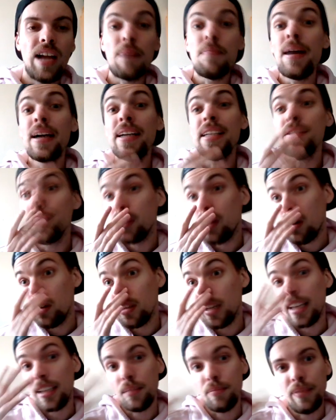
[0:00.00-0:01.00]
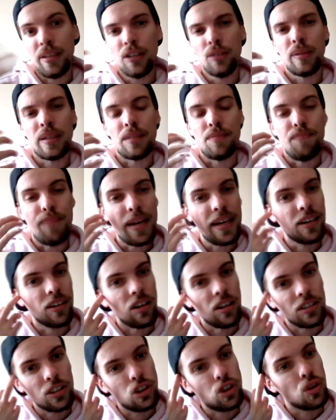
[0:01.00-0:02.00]
I might even go like a little bit
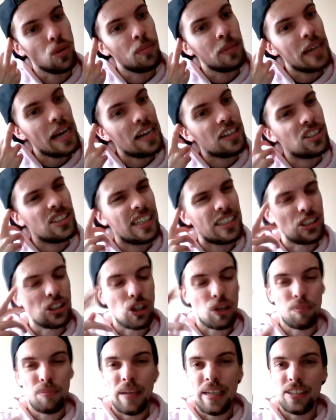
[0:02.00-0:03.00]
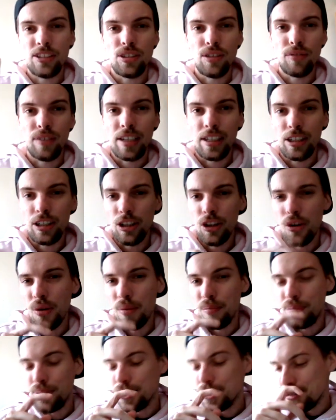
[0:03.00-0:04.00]
bigger on the zombie engine and start playing stuff like
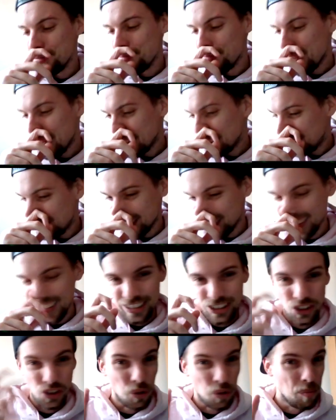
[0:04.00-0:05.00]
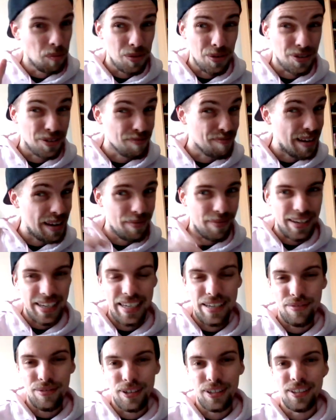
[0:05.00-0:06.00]
Global Bloom and Zombie World, maybe
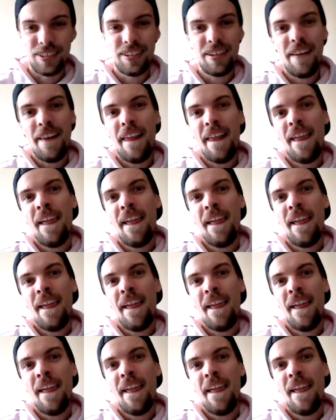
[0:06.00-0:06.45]
even.